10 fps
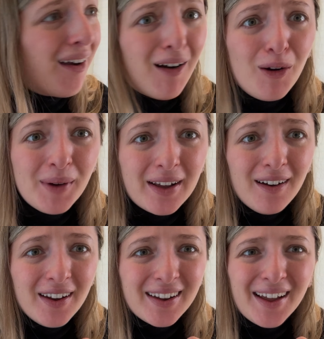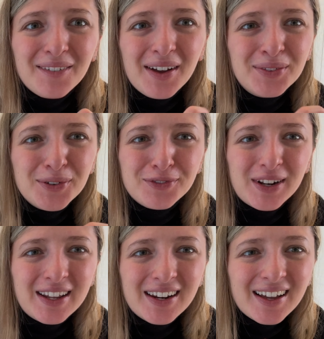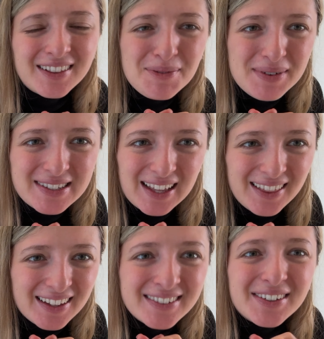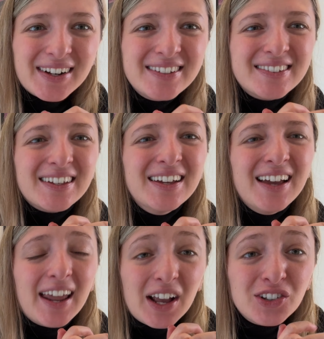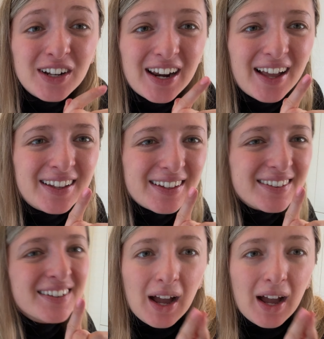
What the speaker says: oh my god, I arrived to freaking 90%, that's crazy. And I actually like it.